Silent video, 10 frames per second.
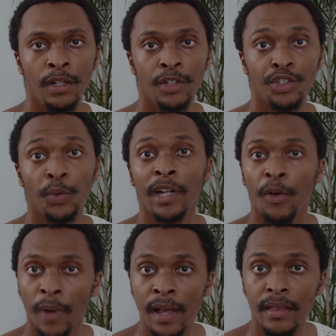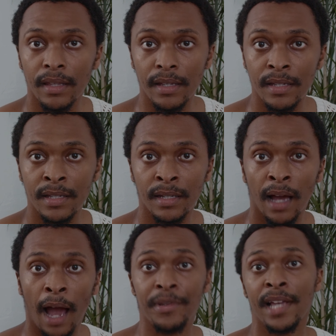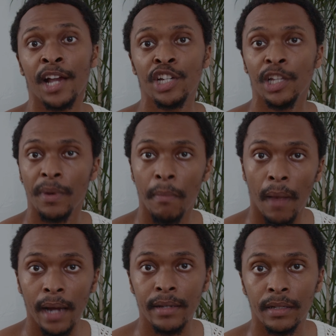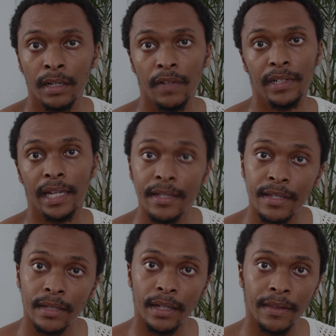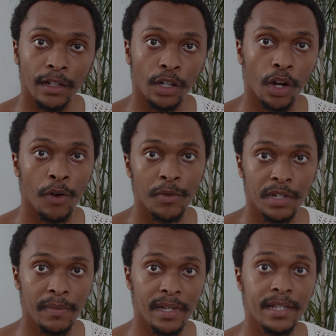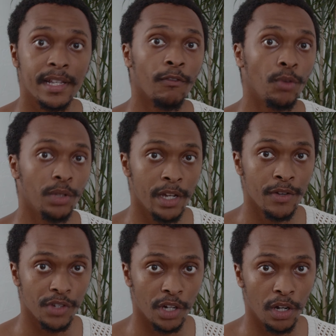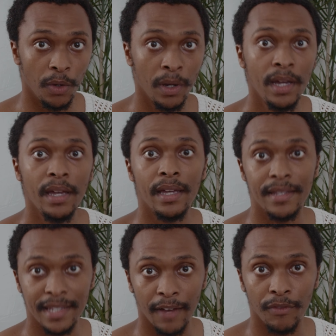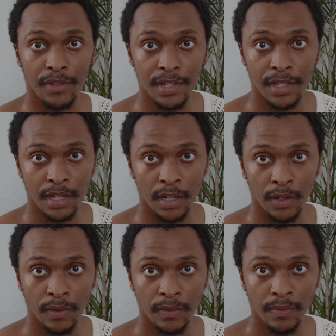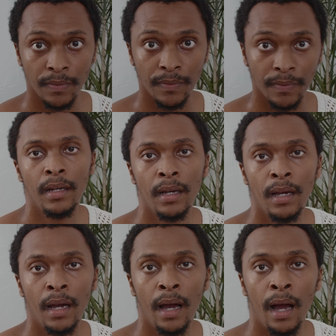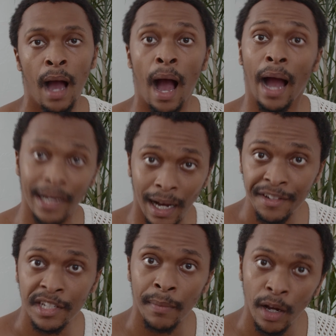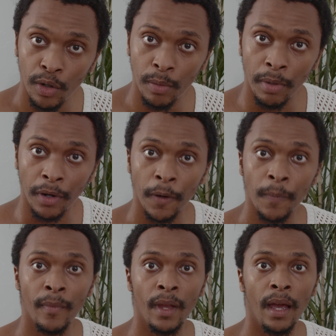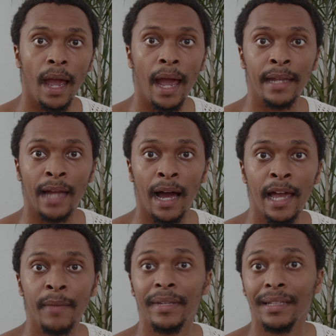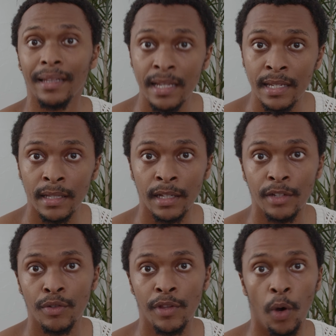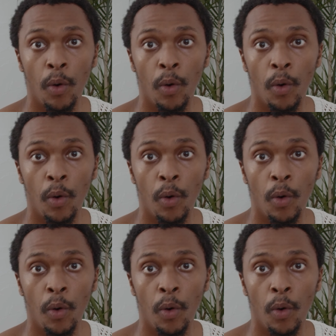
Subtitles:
So when I read this, I was actually reminded of an incident that occurred to me several years ago in San Francisco. I got into my Uber and I had been listening to the